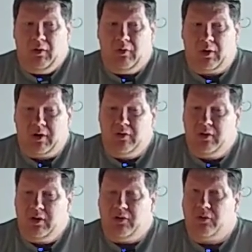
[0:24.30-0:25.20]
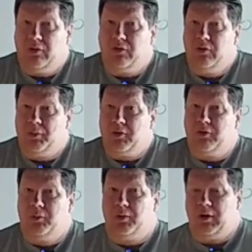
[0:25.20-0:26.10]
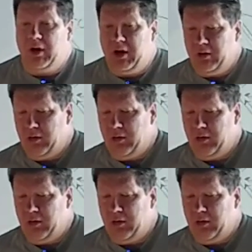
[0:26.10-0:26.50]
we're doing this one super, super late.